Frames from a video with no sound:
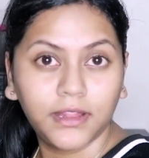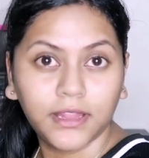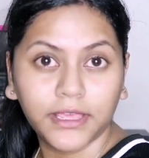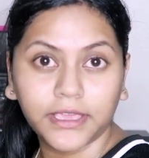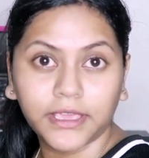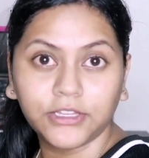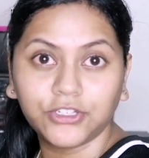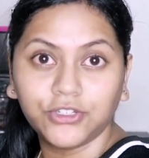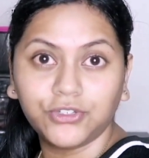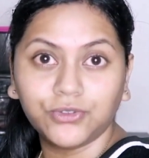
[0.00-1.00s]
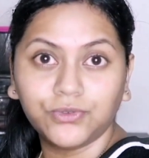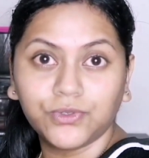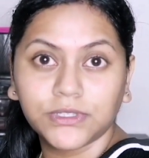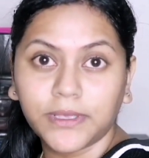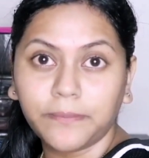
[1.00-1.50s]
like I should do
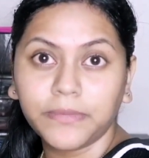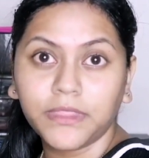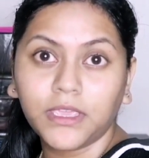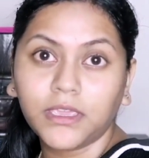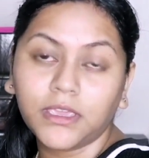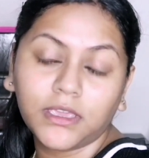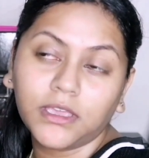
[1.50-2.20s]
something